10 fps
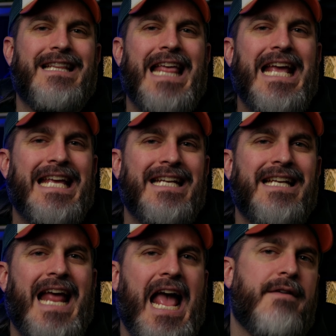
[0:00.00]
They
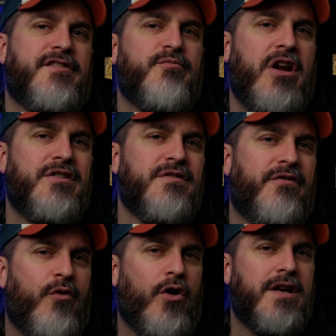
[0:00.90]
can have some riders in the
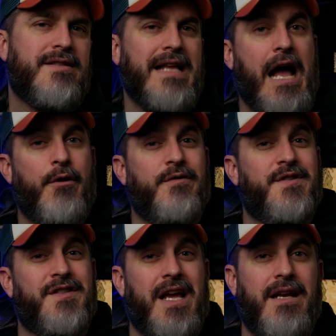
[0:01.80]
forest out of
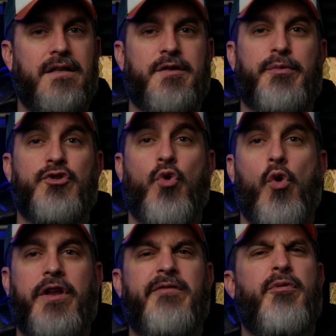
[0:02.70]
sight to
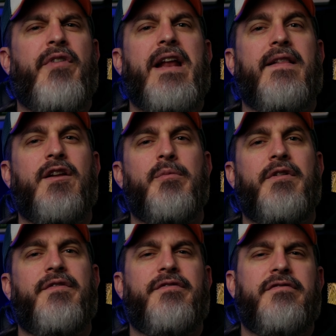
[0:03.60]
patrol and even provide a little bit
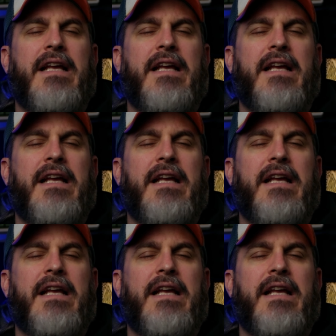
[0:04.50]
of,